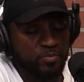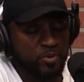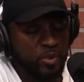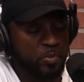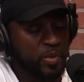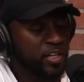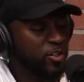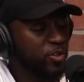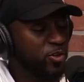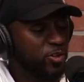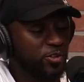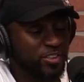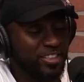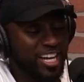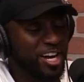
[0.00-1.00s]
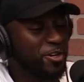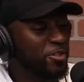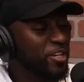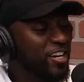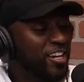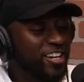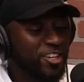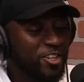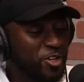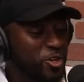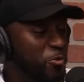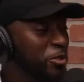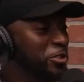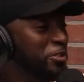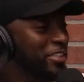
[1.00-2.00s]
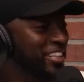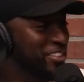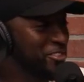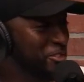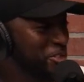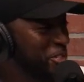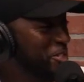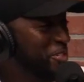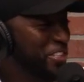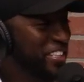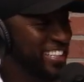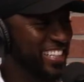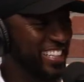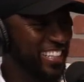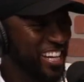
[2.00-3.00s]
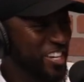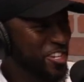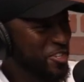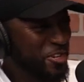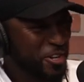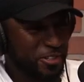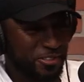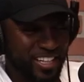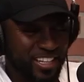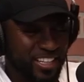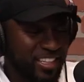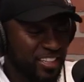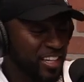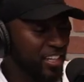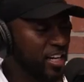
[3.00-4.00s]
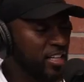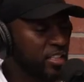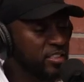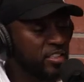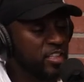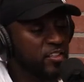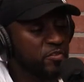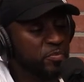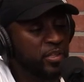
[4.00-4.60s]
depending on how, you know, what your kids are doing and, you know, that kind of stuff.